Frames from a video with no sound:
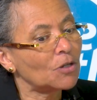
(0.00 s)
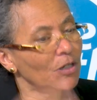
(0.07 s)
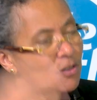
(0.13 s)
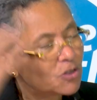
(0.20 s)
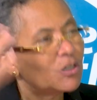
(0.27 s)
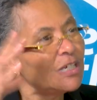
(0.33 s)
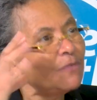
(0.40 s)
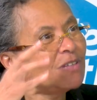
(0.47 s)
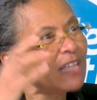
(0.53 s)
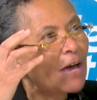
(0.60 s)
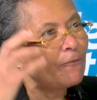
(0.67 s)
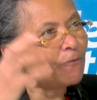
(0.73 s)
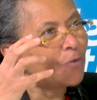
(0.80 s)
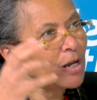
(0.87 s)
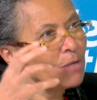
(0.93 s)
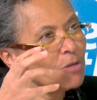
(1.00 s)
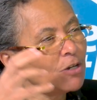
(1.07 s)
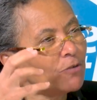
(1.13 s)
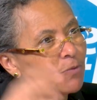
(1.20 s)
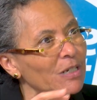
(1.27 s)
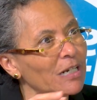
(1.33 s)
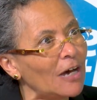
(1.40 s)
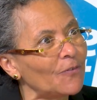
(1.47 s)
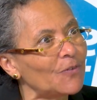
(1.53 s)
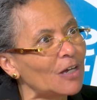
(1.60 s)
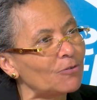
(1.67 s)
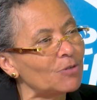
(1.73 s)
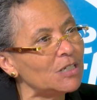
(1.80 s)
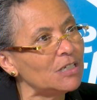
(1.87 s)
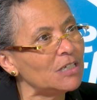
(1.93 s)
So even that framing of what health
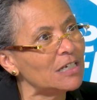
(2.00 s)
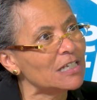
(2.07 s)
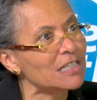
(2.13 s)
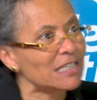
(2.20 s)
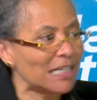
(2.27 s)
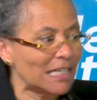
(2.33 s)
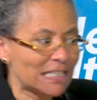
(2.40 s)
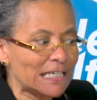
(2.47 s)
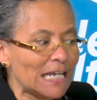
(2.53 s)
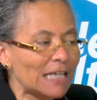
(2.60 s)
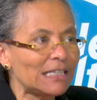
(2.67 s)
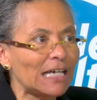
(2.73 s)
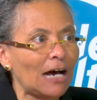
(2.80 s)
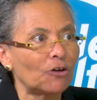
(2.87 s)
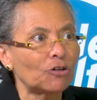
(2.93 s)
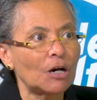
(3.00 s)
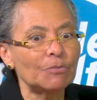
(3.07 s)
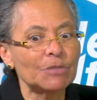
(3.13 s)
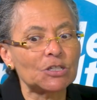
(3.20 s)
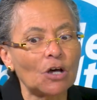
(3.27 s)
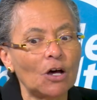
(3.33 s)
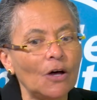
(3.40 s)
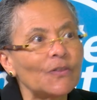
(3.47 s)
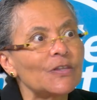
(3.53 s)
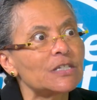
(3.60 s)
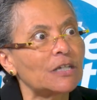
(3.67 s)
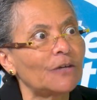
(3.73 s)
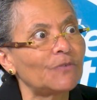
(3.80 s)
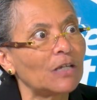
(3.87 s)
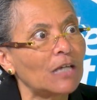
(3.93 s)
equity is, it's not the outcome, it's all the
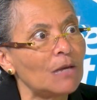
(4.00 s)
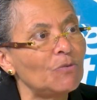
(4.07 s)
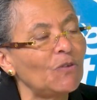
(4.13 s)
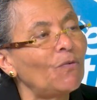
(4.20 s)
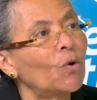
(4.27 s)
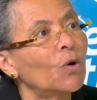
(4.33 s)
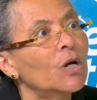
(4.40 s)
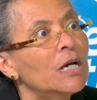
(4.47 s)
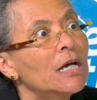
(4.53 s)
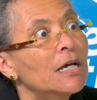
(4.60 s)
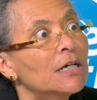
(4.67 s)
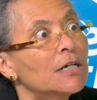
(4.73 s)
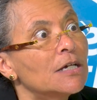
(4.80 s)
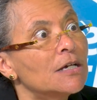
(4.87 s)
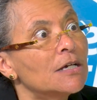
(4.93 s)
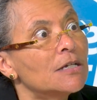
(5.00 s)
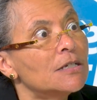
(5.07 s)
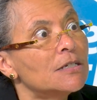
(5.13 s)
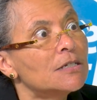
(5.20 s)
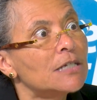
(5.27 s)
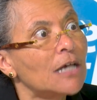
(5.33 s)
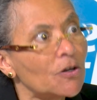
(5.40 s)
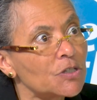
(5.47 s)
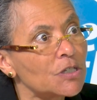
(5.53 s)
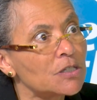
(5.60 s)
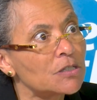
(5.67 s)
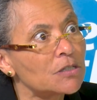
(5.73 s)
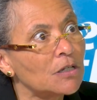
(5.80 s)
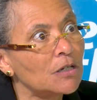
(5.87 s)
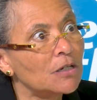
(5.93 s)
stuff that came before, tells
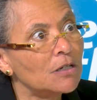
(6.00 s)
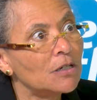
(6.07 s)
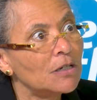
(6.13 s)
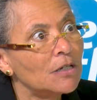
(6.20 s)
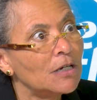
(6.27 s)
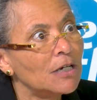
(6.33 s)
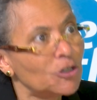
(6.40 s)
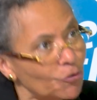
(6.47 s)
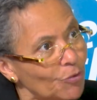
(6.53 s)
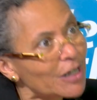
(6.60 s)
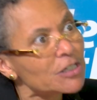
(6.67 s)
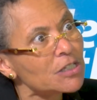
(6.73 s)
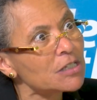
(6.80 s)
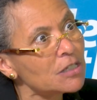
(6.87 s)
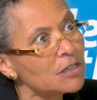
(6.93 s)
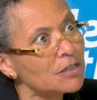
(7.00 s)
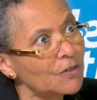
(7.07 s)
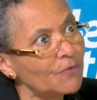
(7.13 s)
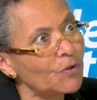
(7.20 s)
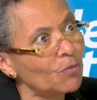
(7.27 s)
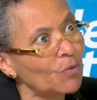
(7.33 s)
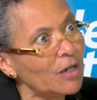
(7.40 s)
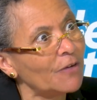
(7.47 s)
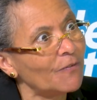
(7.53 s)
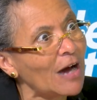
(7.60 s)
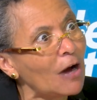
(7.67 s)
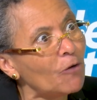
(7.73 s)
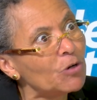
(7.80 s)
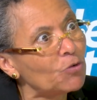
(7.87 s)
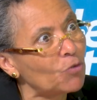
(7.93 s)
us, it directs us in a different way of
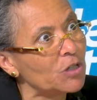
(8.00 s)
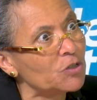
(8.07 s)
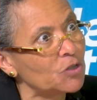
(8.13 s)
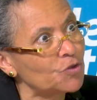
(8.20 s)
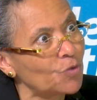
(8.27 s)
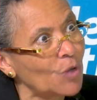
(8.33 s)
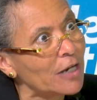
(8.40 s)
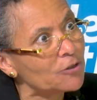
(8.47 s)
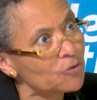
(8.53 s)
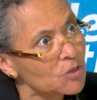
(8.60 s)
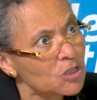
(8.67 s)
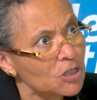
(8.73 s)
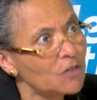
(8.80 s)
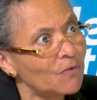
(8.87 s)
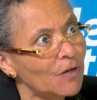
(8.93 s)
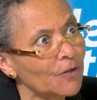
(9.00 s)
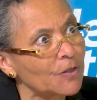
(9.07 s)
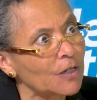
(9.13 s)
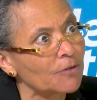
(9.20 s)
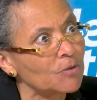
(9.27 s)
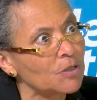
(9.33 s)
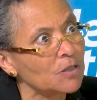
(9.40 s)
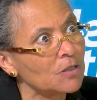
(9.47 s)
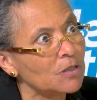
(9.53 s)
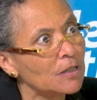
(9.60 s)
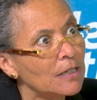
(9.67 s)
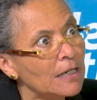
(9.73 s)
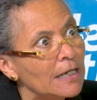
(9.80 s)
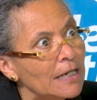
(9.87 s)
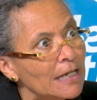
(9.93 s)
how we're going to try to achieve health equity.
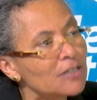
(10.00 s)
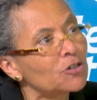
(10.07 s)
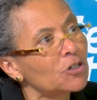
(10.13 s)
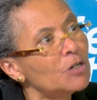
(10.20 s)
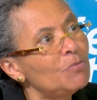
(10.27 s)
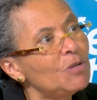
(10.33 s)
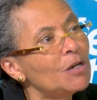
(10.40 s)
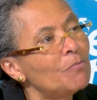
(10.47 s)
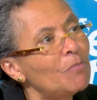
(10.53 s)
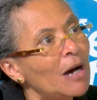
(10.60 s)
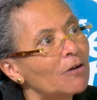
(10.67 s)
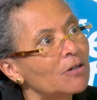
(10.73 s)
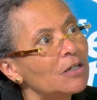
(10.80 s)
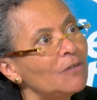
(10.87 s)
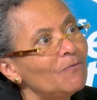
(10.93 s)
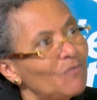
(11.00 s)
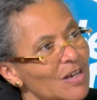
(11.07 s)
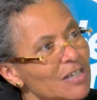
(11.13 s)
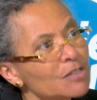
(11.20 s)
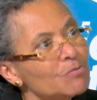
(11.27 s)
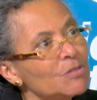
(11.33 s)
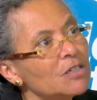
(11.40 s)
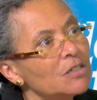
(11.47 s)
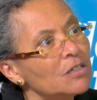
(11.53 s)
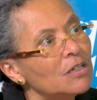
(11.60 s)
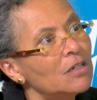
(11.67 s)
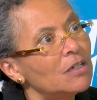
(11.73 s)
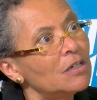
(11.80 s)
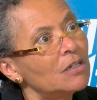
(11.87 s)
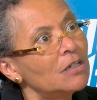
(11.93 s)
Mm. It's going to be about investment
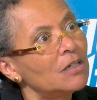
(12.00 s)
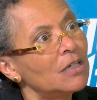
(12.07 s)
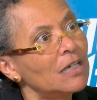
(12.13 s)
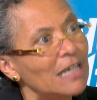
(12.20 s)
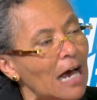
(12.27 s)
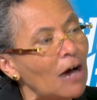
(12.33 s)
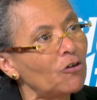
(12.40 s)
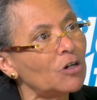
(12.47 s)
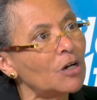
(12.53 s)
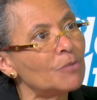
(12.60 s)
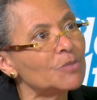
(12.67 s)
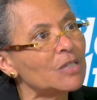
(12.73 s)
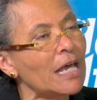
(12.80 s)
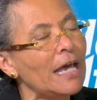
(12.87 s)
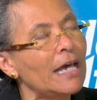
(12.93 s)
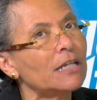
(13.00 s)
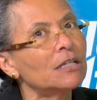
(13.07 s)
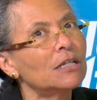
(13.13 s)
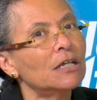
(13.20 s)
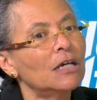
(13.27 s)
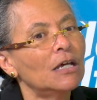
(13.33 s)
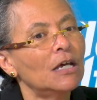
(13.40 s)
in outcomes and